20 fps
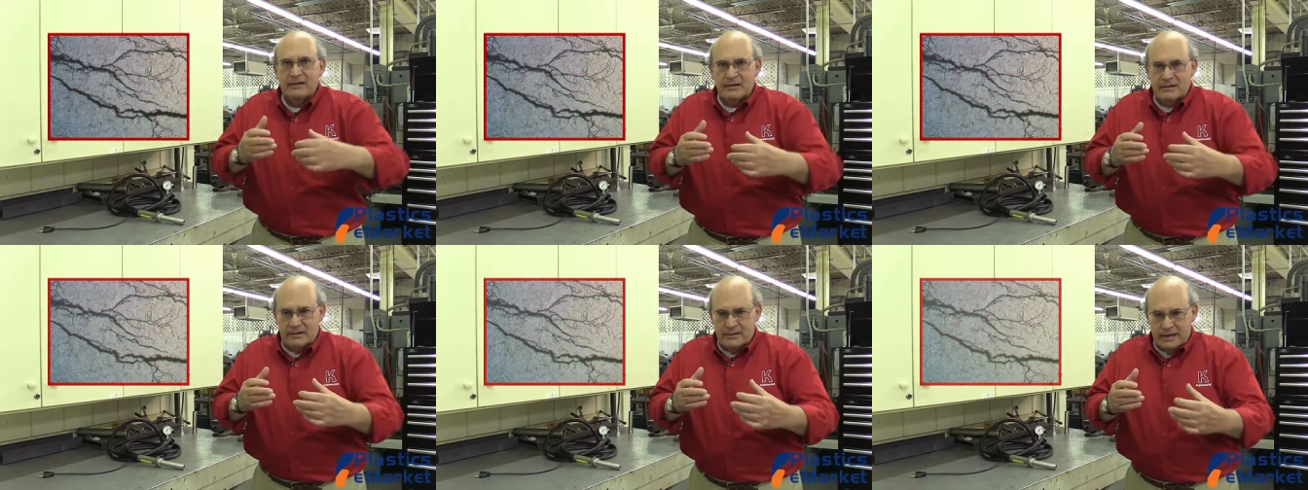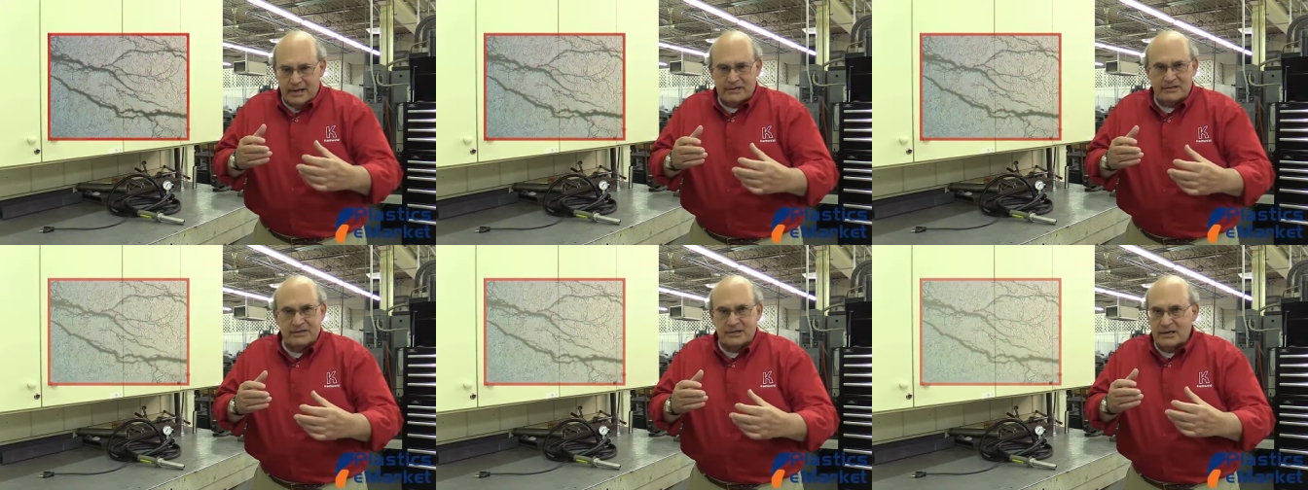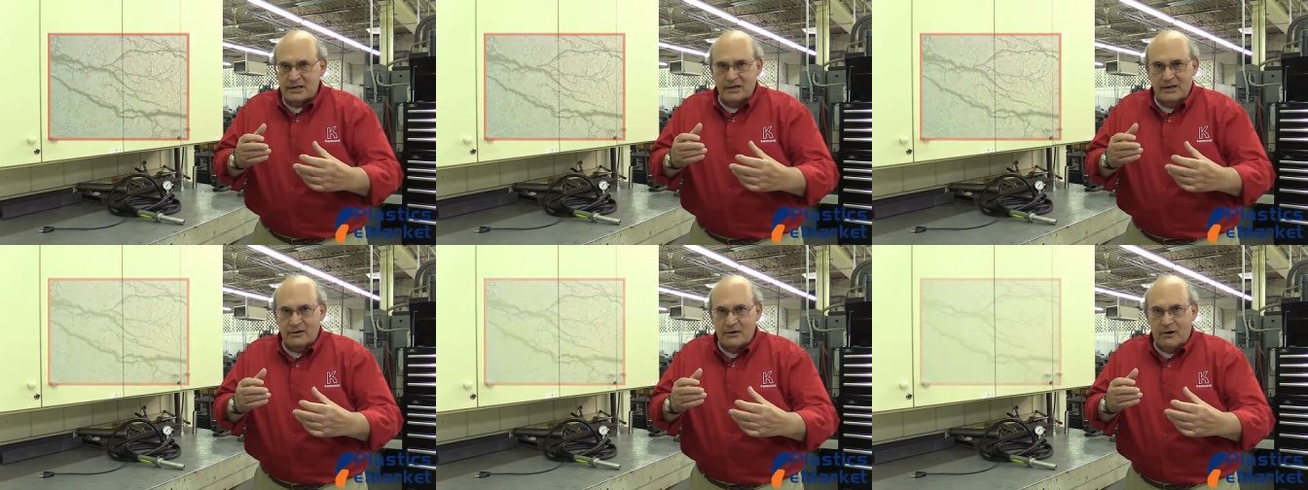And the next
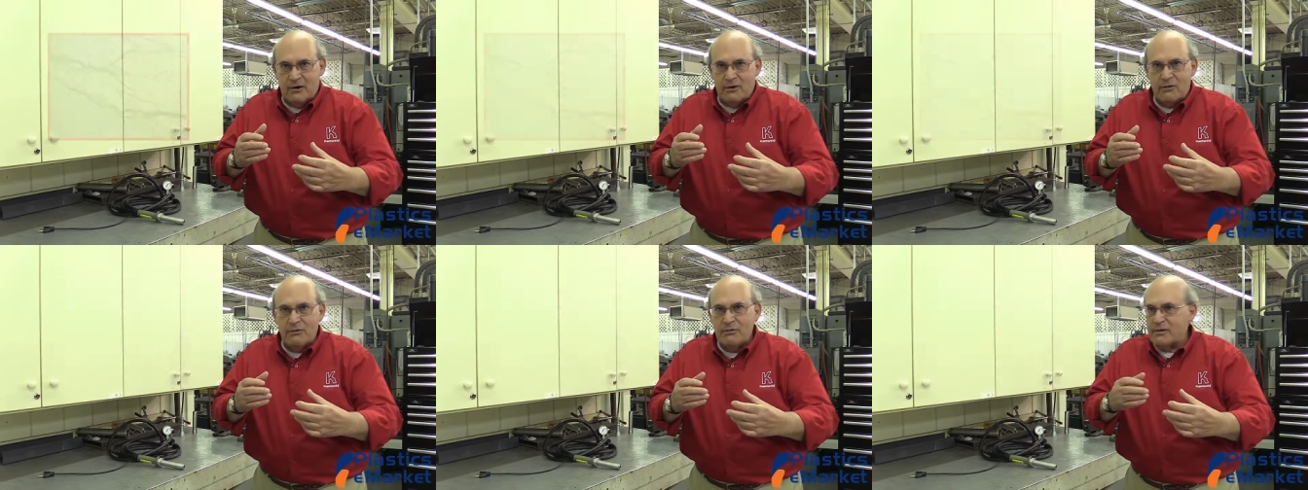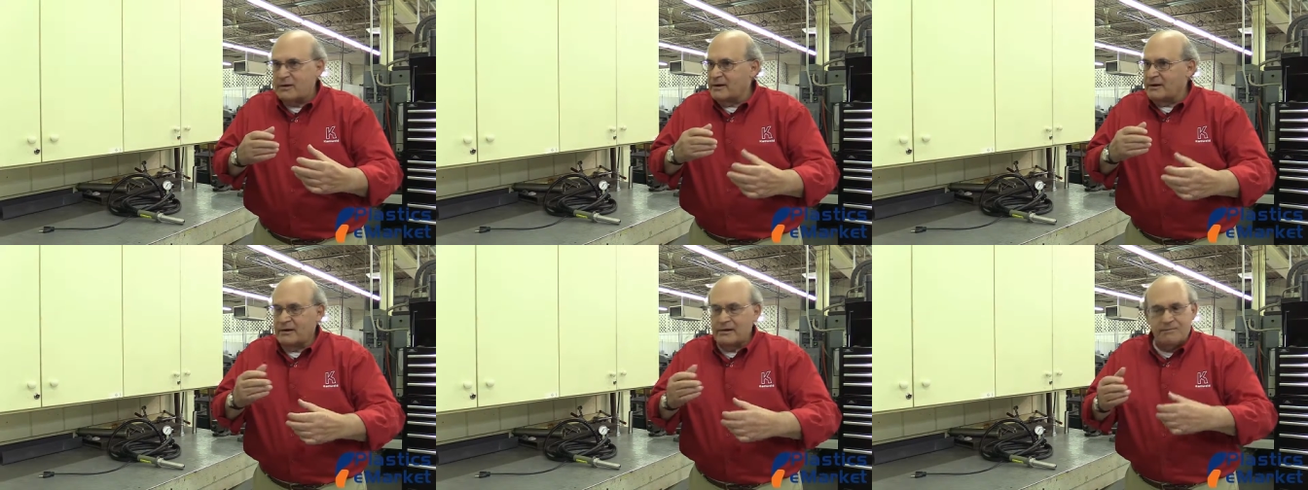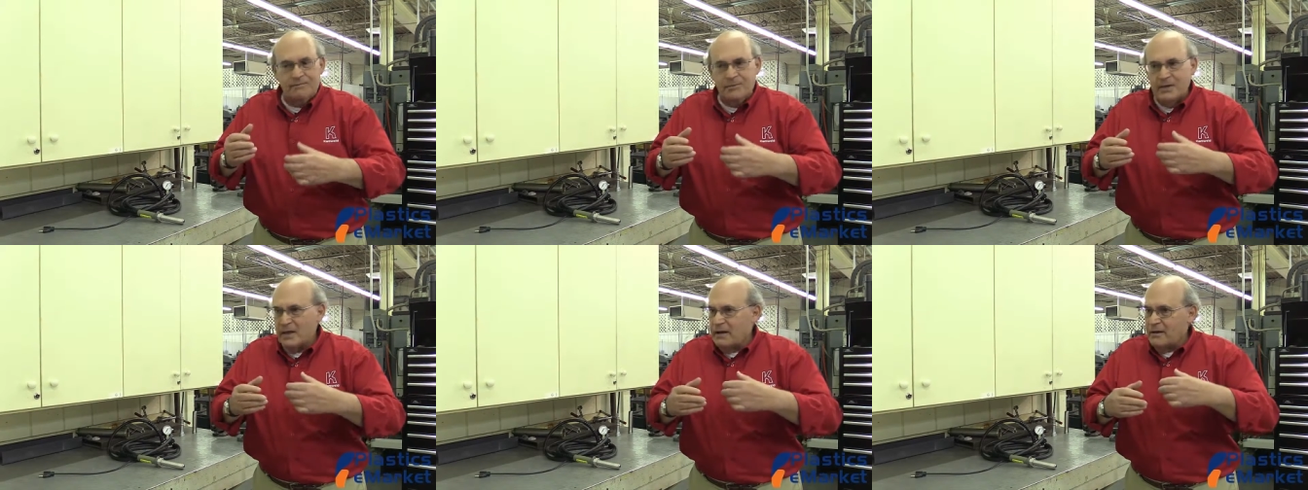thing you know, in a
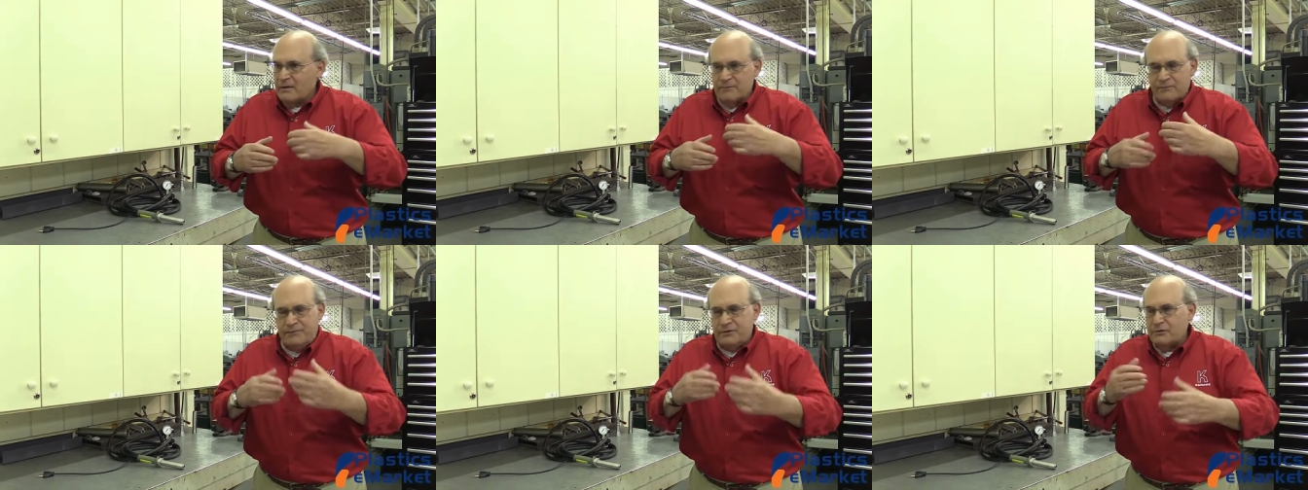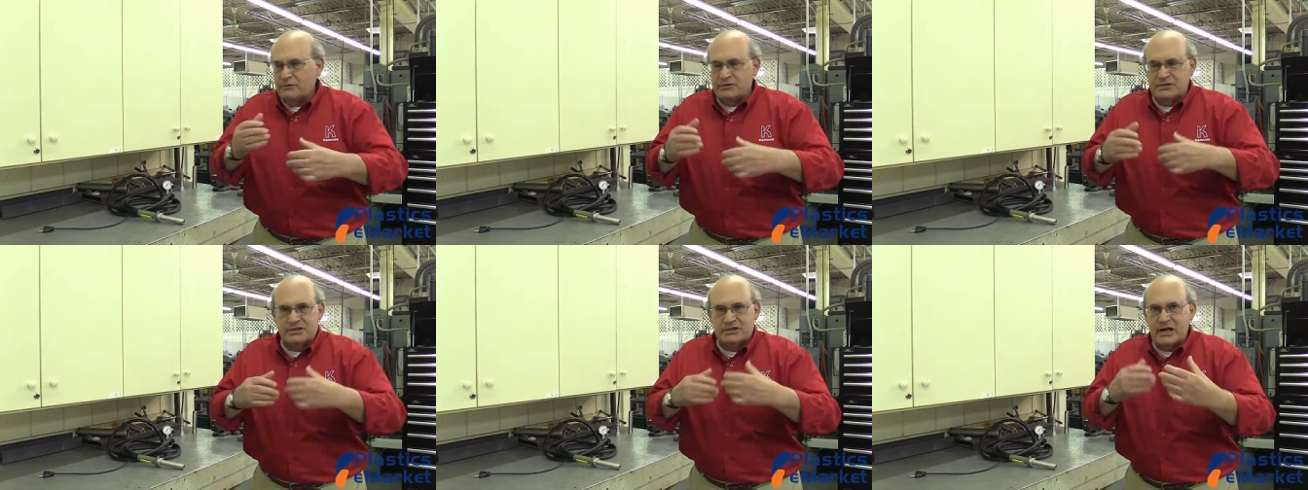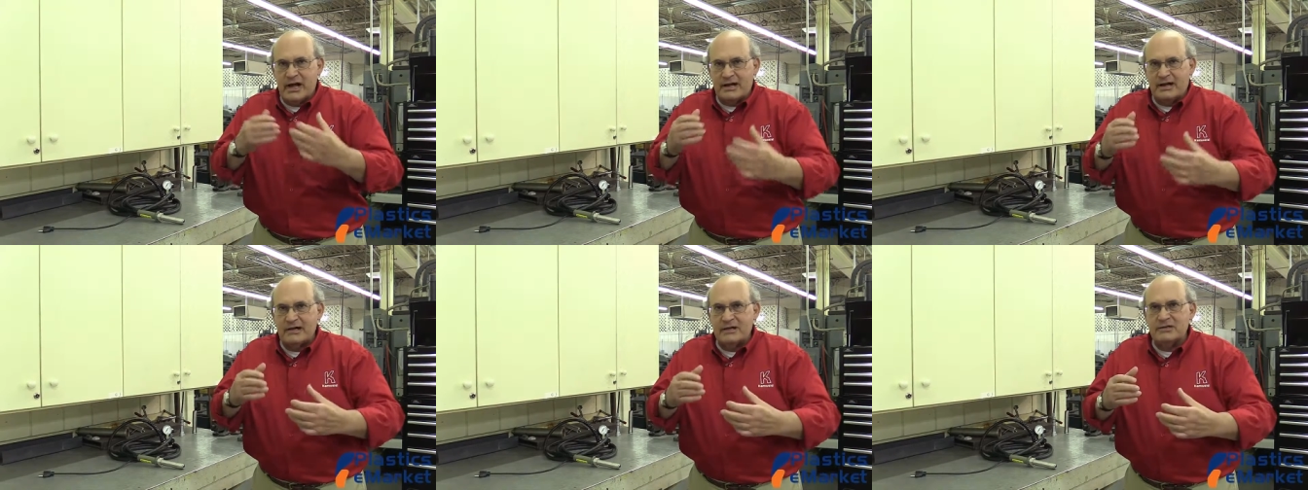few
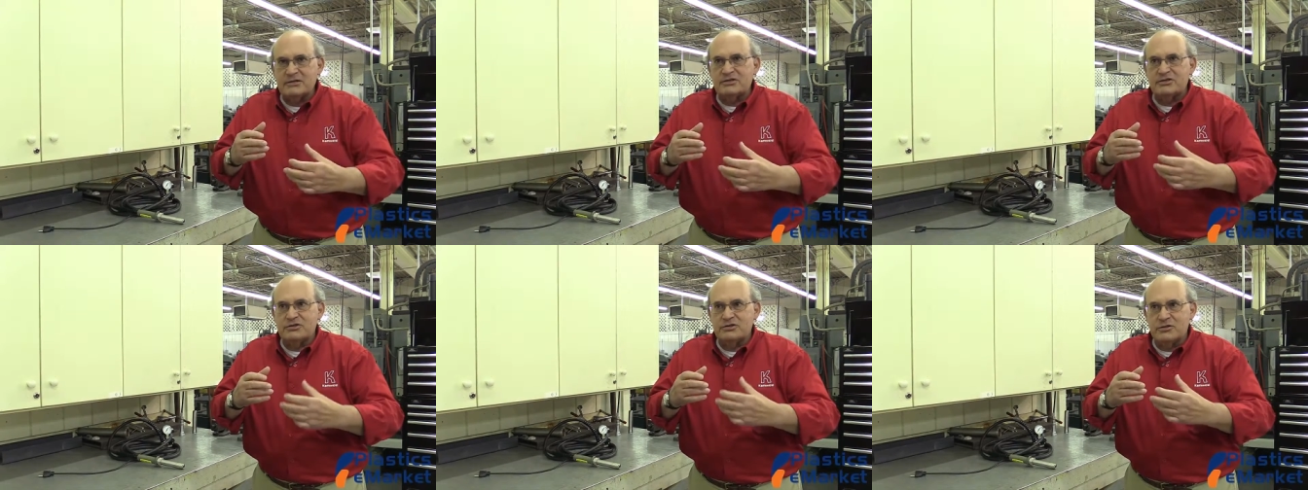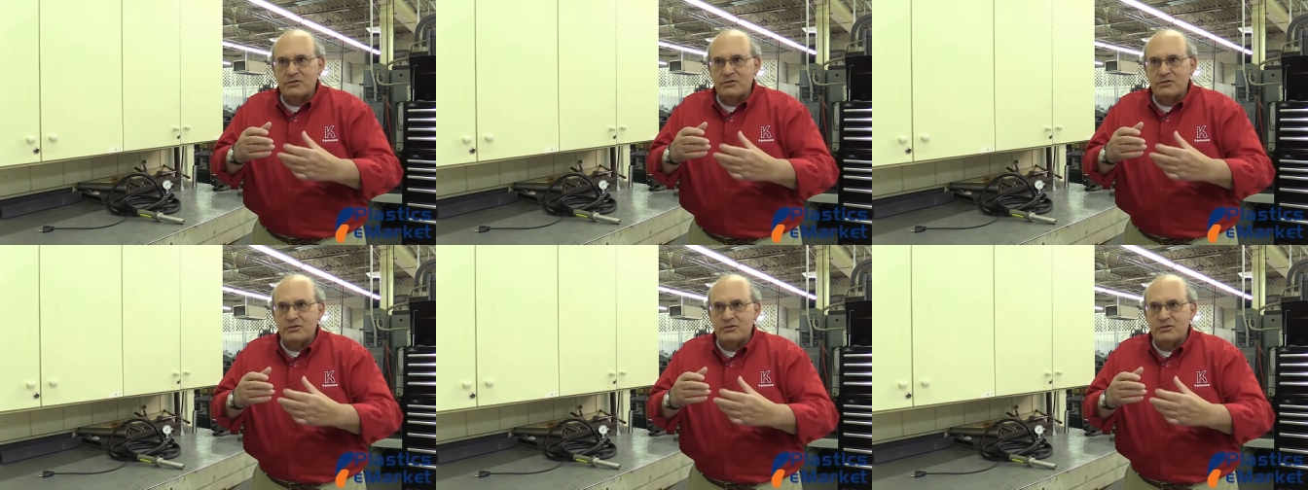seconds,